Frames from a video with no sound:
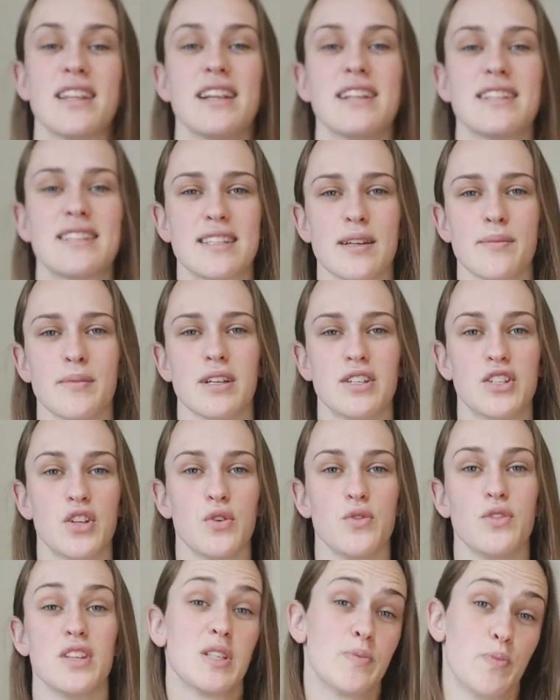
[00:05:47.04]
so that is similar
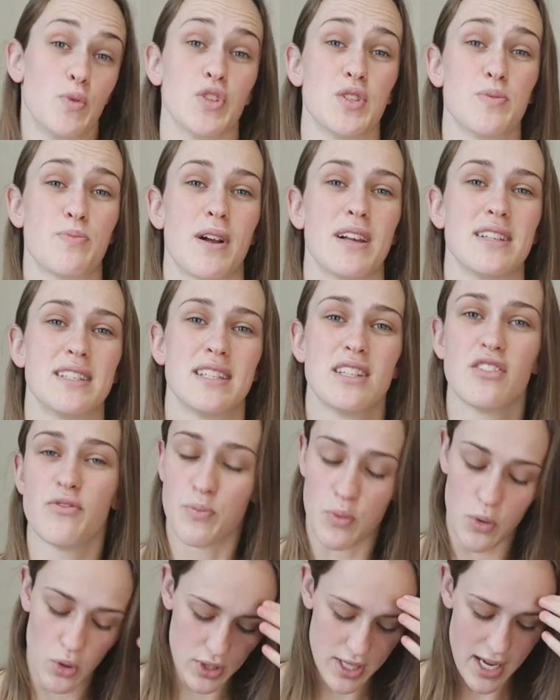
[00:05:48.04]
to the sports bras that
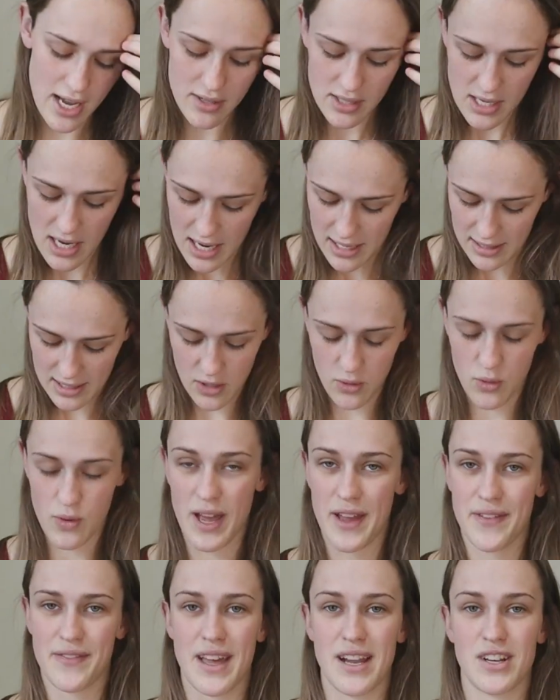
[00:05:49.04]
they've brought out that all
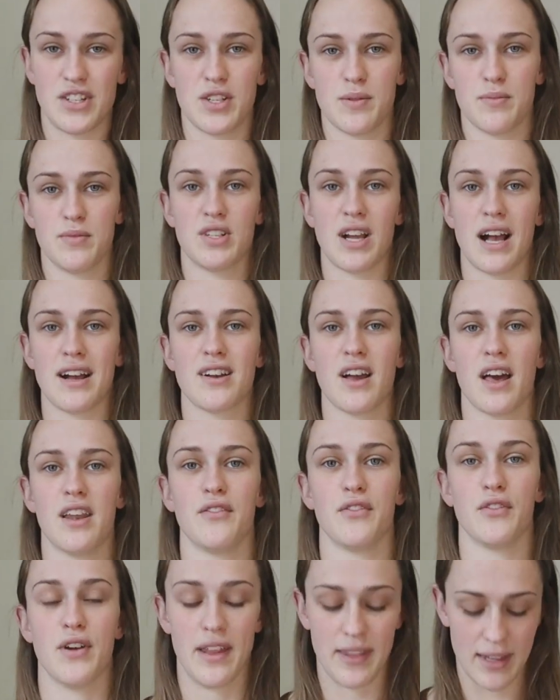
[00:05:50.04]
have that Gymshark
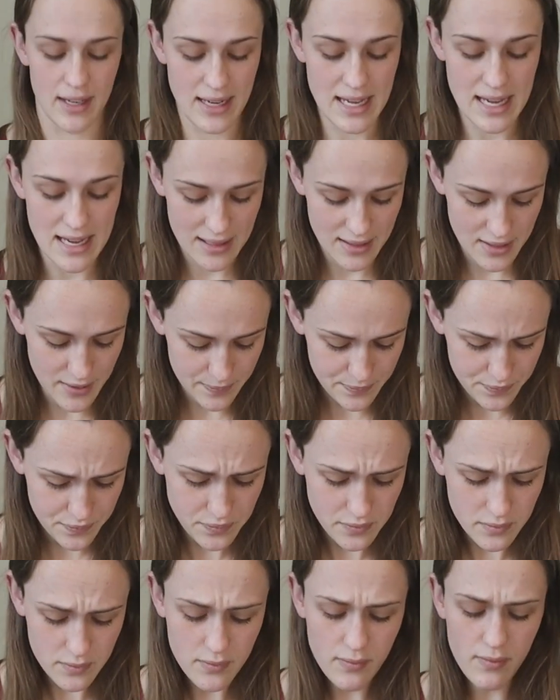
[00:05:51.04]
kind of around the neck.
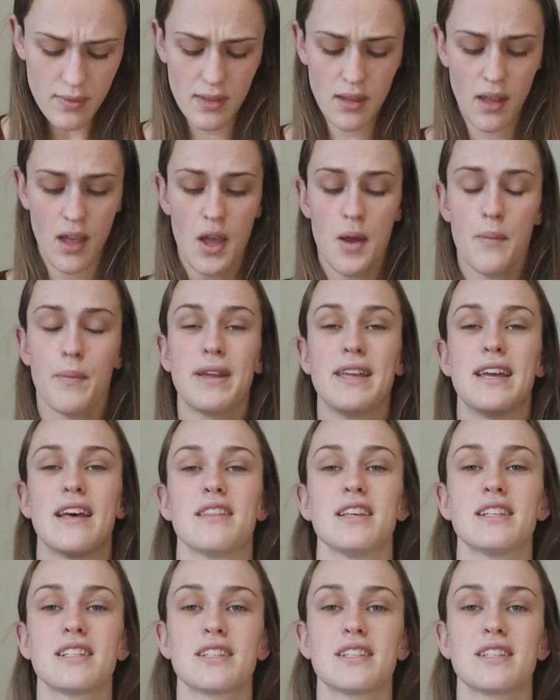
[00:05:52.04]
But yeah,